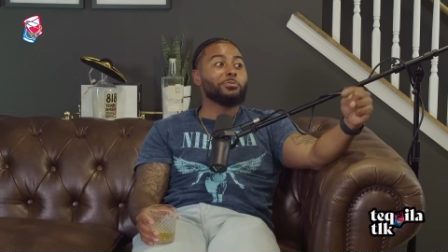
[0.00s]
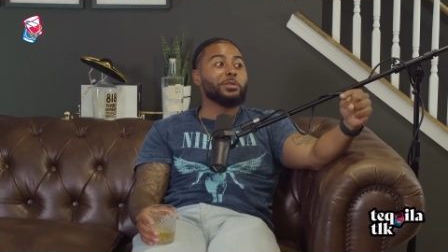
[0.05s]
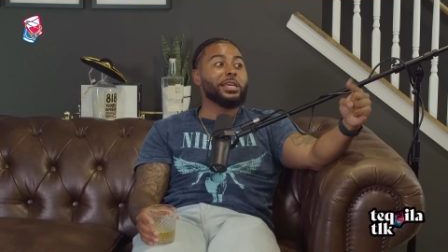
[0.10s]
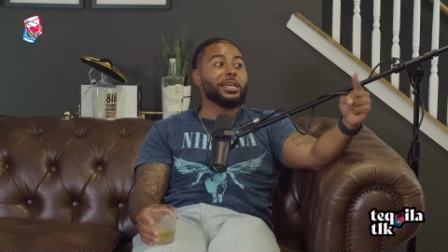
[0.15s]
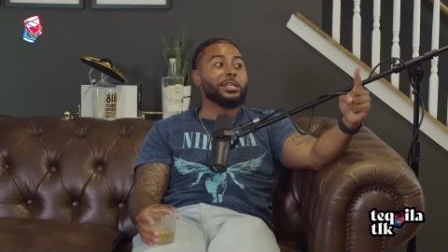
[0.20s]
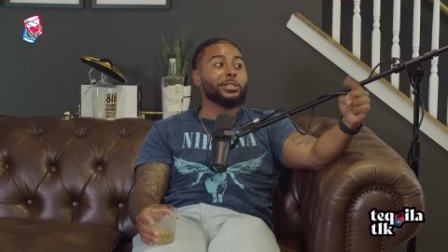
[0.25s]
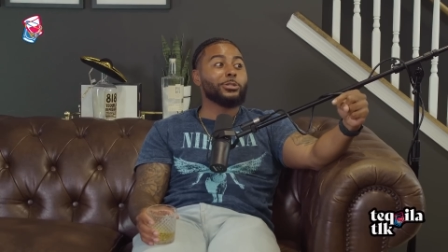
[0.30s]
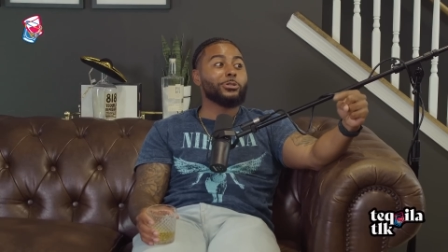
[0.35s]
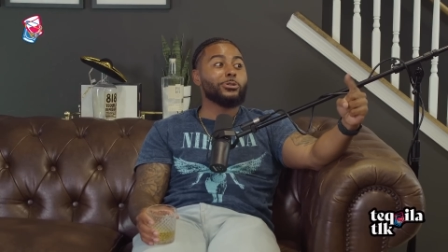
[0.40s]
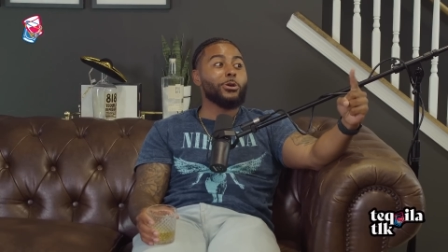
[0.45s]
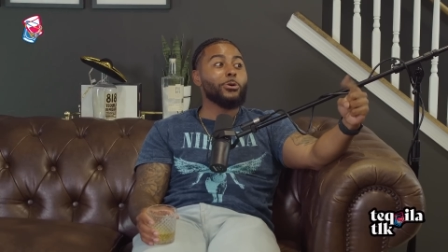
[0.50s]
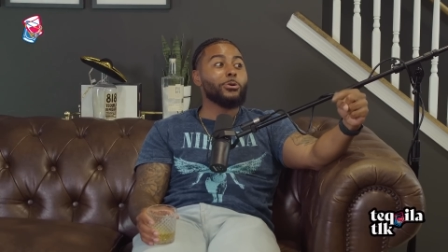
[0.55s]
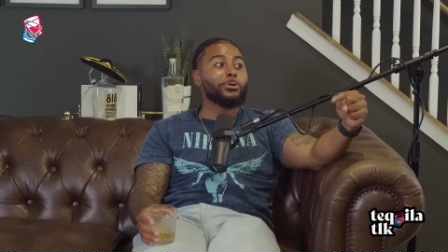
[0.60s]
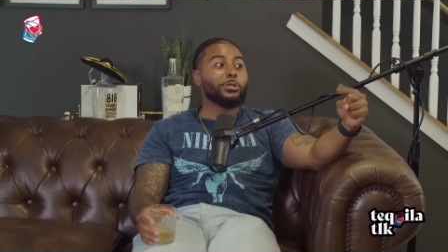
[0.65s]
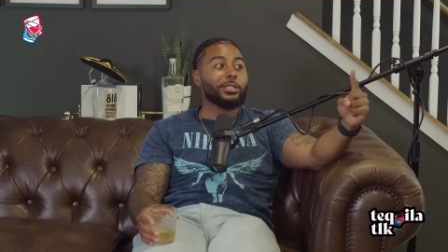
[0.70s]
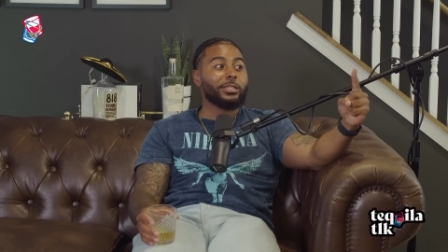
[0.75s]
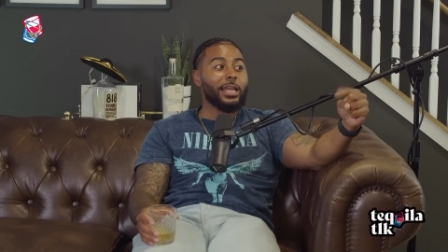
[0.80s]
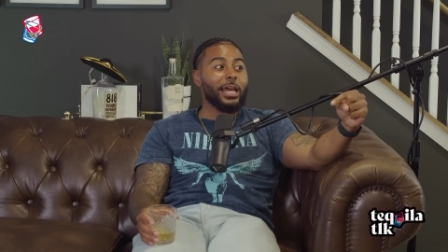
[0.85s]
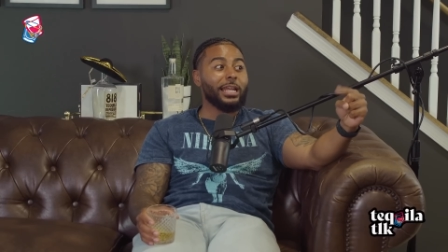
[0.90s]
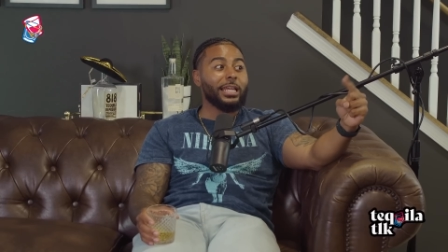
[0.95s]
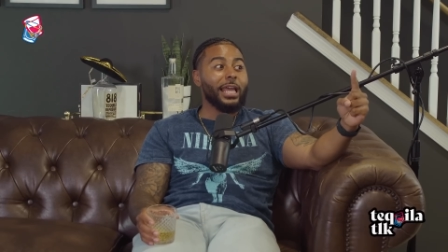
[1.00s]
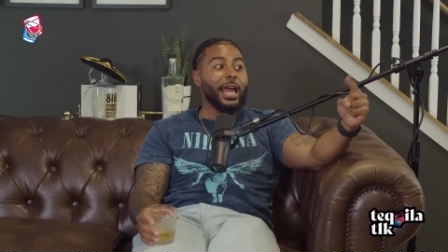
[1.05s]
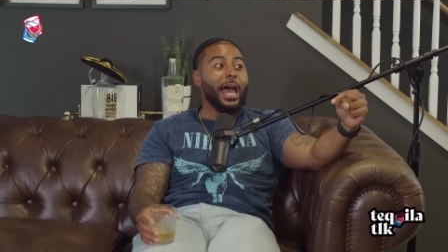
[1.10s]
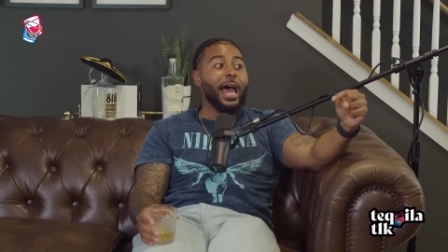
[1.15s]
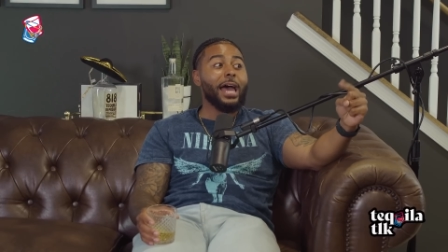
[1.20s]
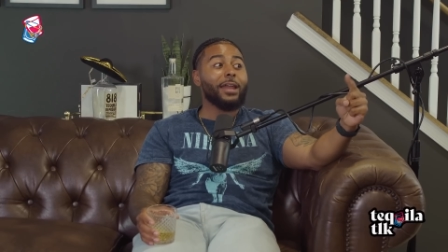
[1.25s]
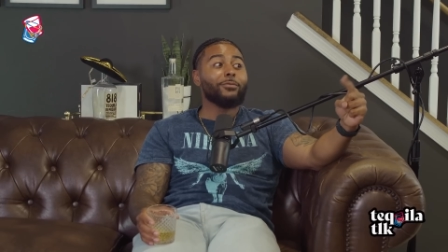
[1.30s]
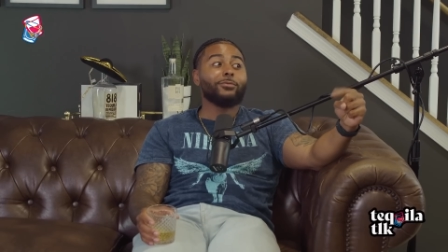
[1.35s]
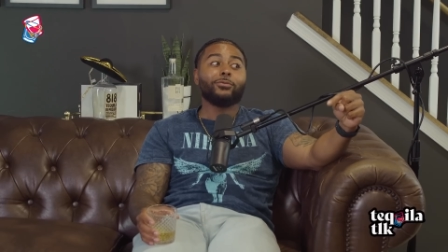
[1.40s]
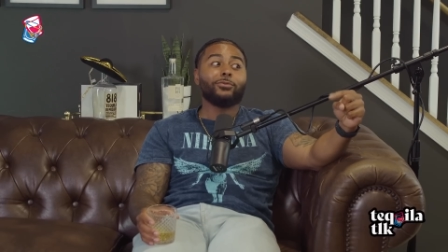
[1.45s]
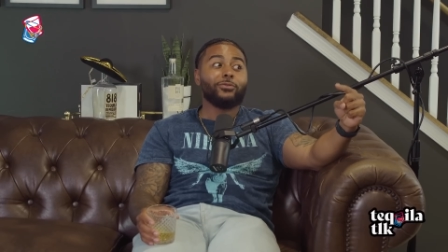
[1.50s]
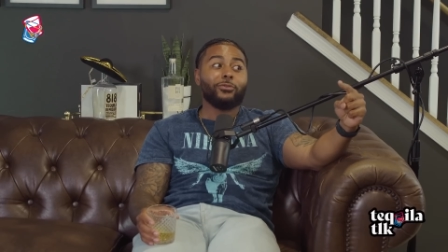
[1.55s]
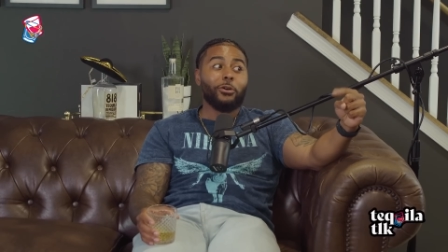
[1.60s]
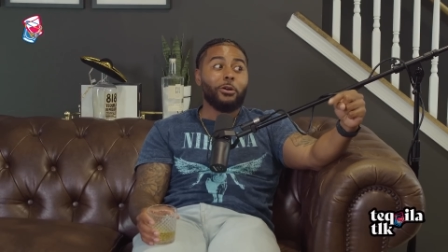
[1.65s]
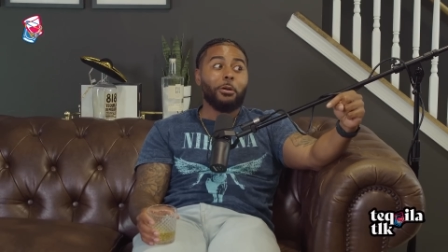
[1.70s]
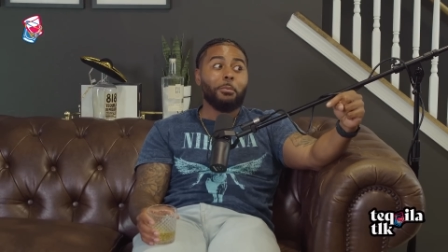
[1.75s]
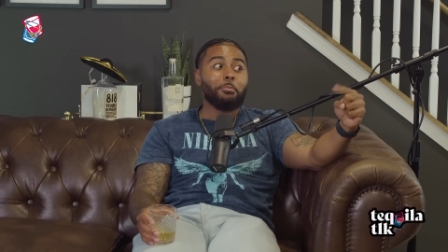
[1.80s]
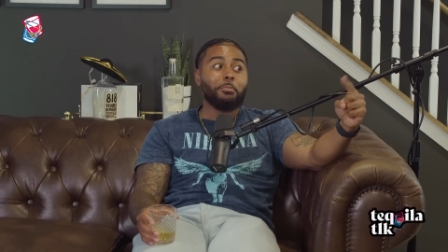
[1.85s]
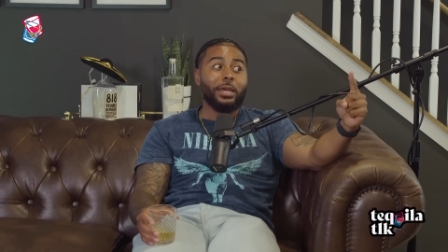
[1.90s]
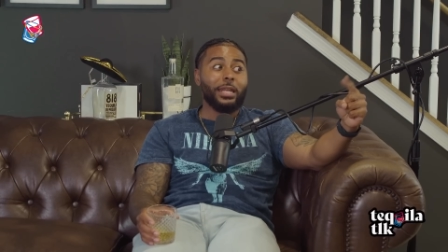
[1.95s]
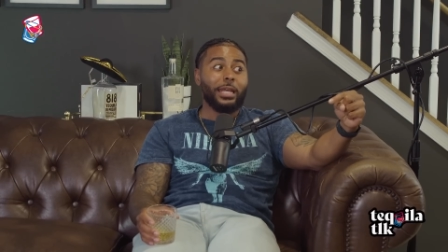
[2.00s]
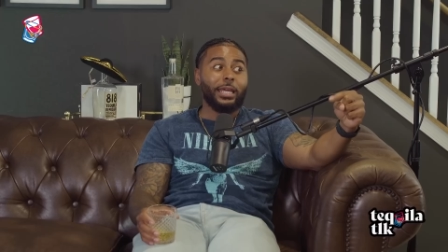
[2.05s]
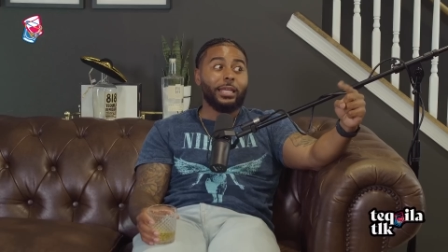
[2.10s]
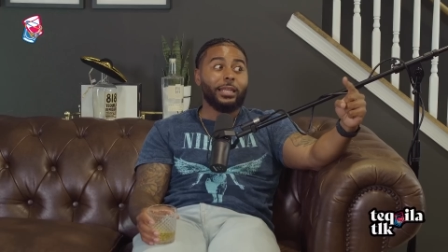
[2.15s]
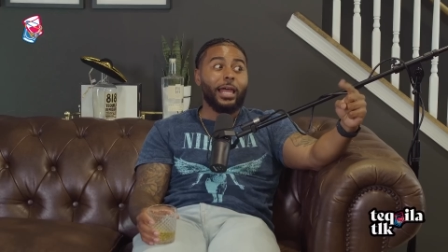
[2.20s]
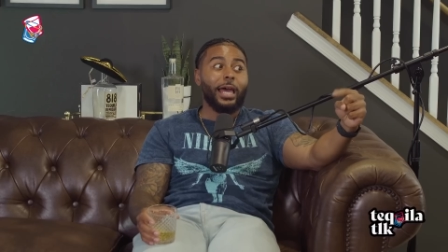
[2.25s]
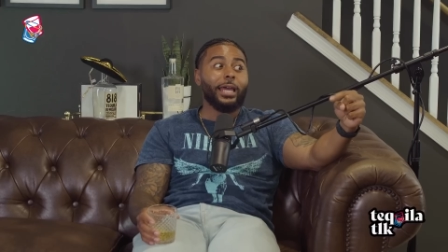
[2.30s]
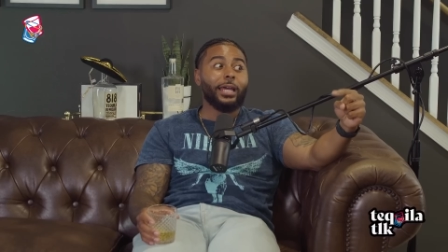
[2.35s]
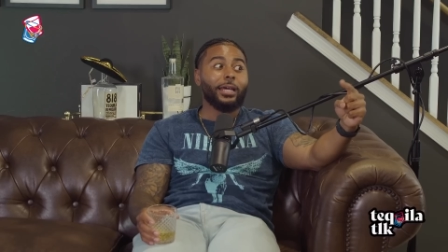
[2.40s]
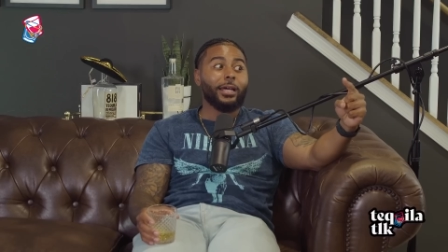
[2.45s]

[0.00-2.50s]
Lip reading: me his notes that he had for a minute. Like,